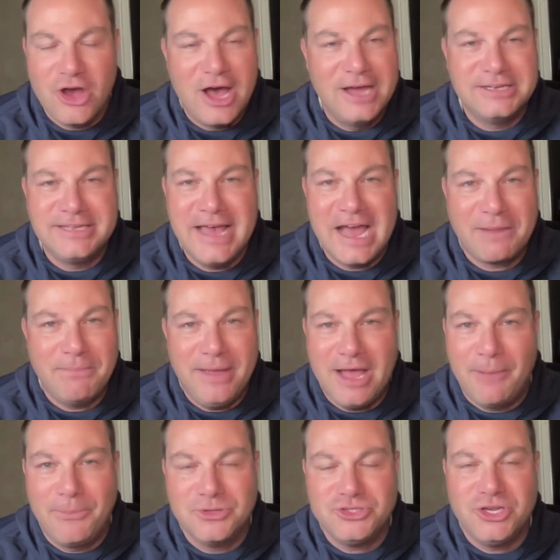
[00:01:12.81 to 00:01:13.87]
contact me.
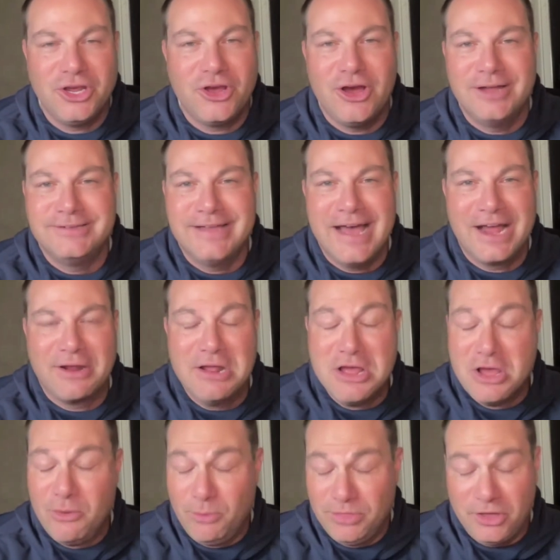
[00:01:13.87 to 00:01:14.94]
I'll put you in contact
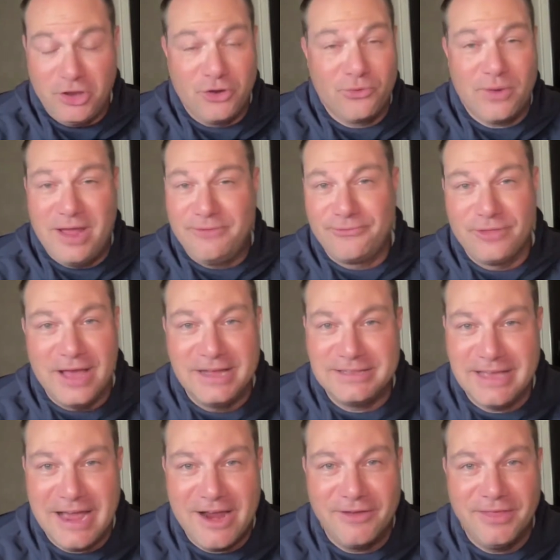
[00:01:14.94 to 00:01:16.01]
with a great fly
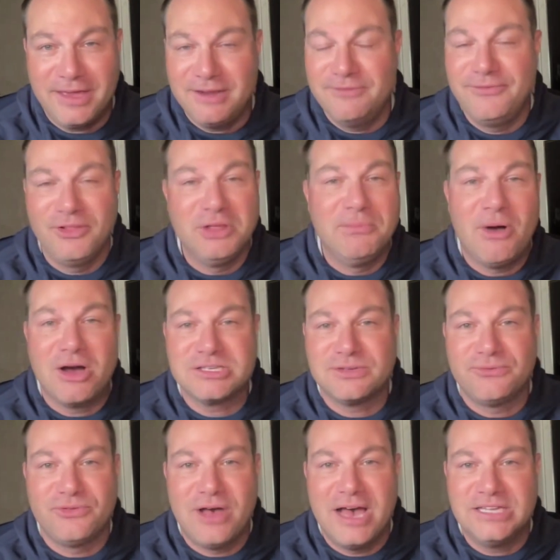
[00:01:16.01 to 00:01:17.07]
tire that can fill a box of
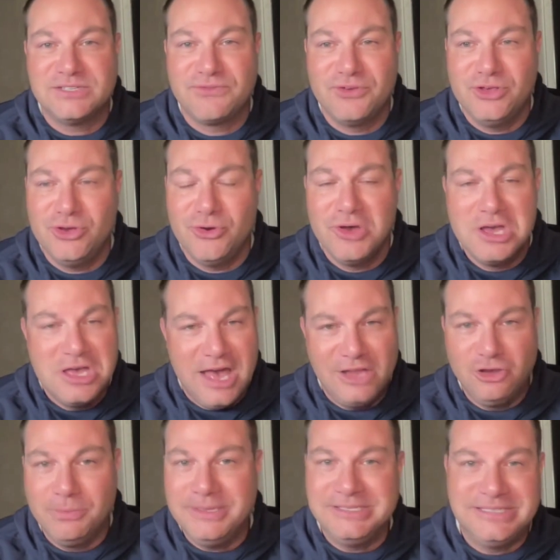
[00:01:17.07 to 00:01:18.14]
flies for you, and
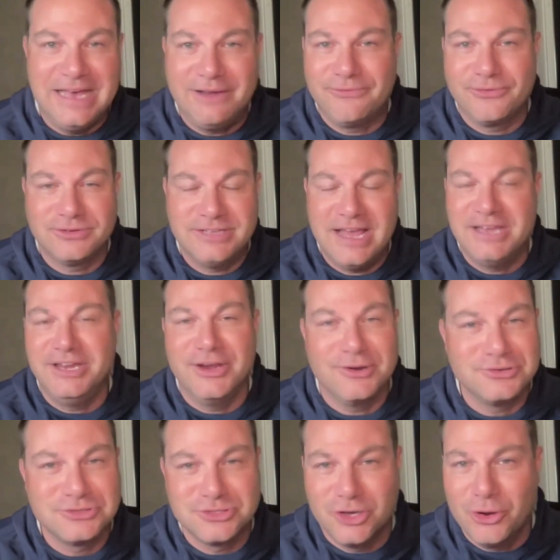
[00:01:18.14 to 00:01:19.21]
you'll be set for 10
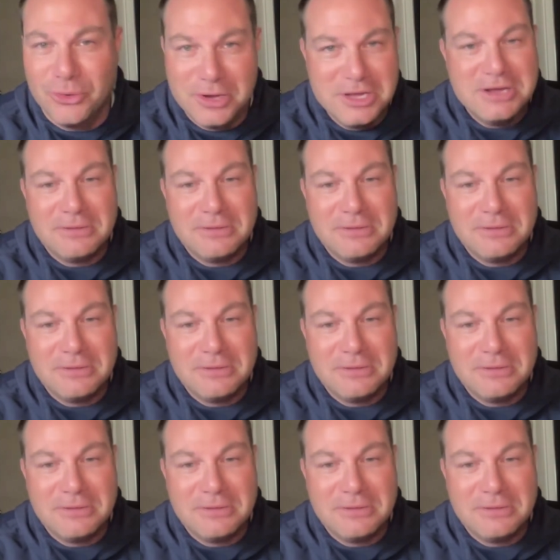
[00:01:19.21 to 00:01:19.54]
years. So